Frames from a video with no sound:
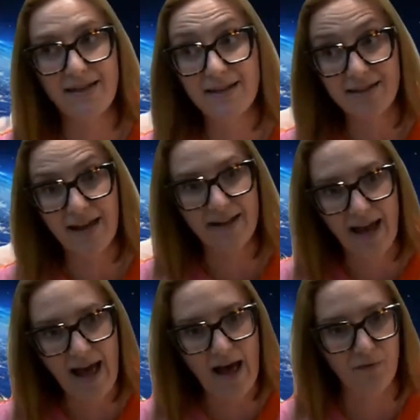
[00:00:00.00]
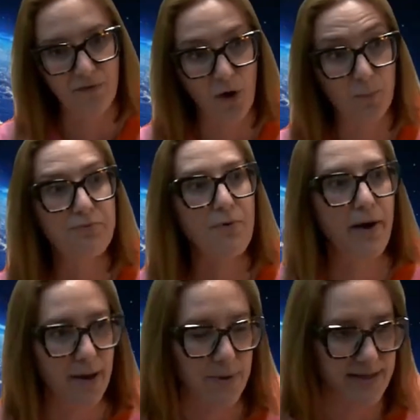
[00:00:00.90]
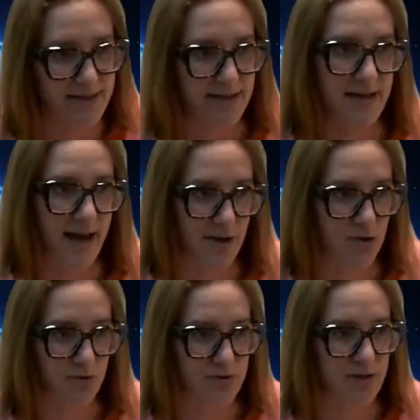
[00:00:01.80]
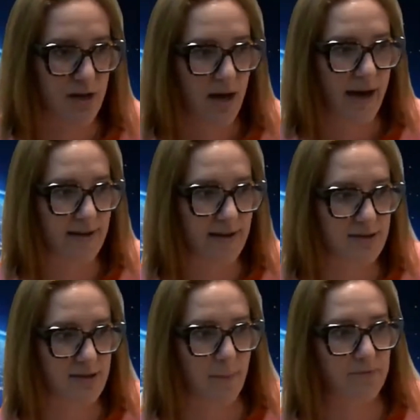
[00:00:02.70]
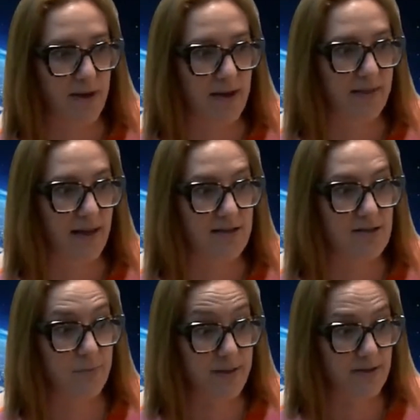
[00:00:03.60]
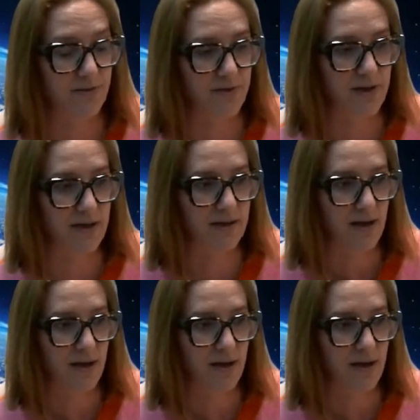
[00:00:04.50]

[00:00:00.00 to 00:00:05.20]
it can have a prohibited end use and something that's specific,